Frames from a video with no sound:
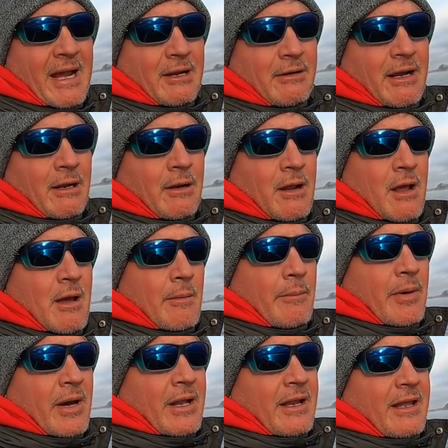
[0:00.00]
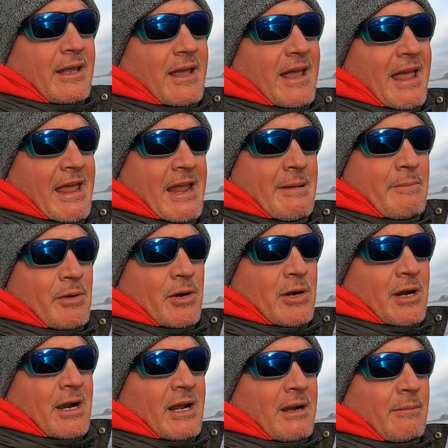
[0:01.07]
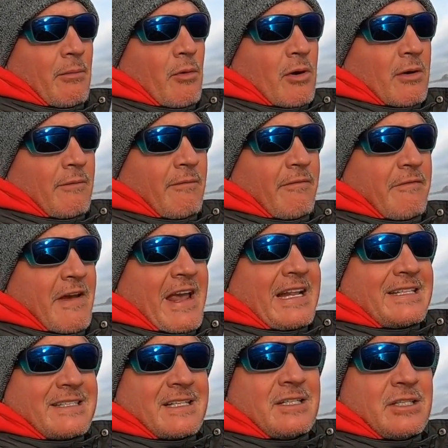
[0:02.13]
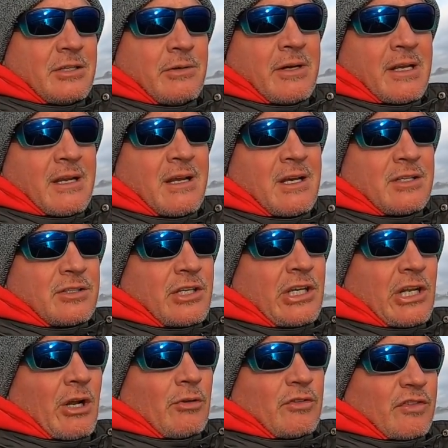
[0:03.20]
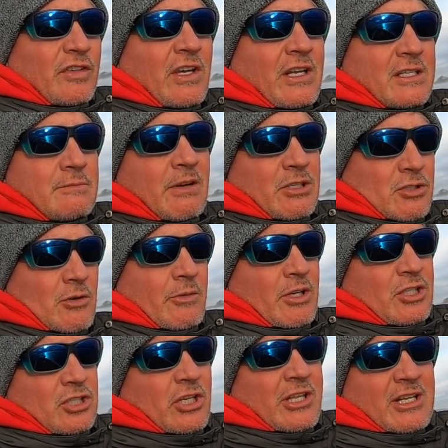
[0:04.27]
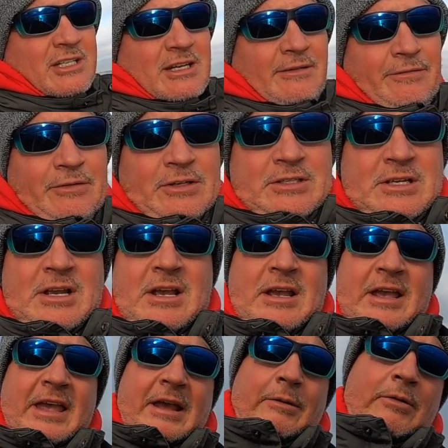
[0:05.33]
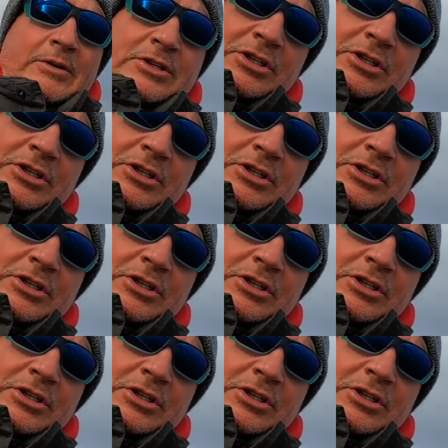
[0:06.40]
background. But amber kind of more fades into it, so you don't see it as much. So I'm gonna show you the difference in